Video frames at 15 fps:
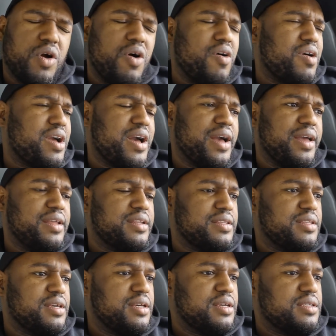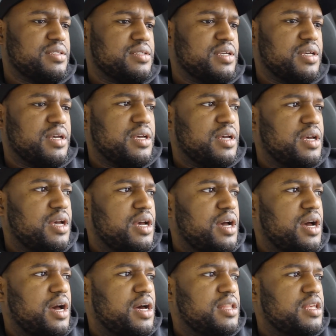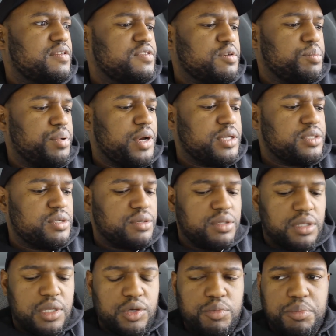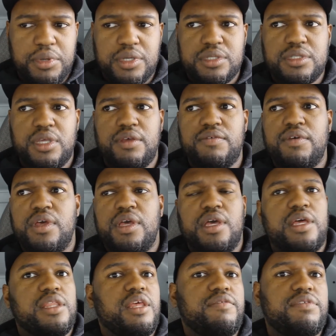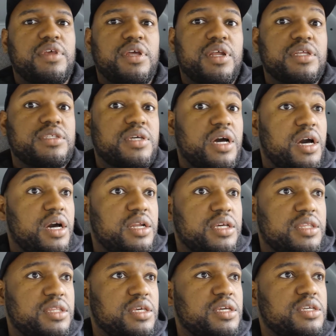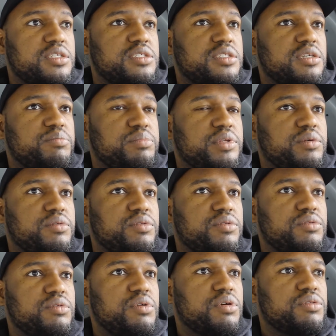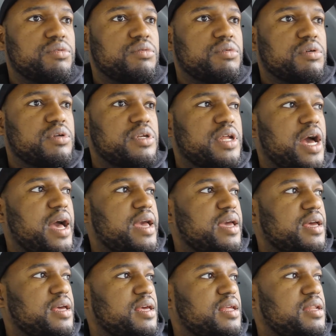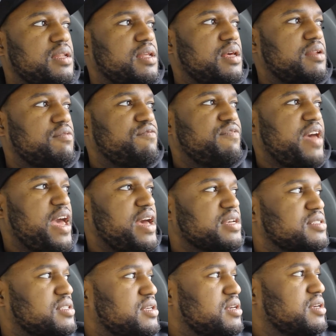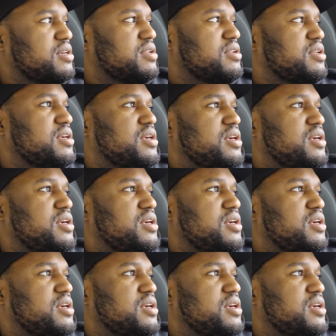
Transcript: all kind of things. They've suppressed their lupus. They've done a ton of things simply through their diet and fasting and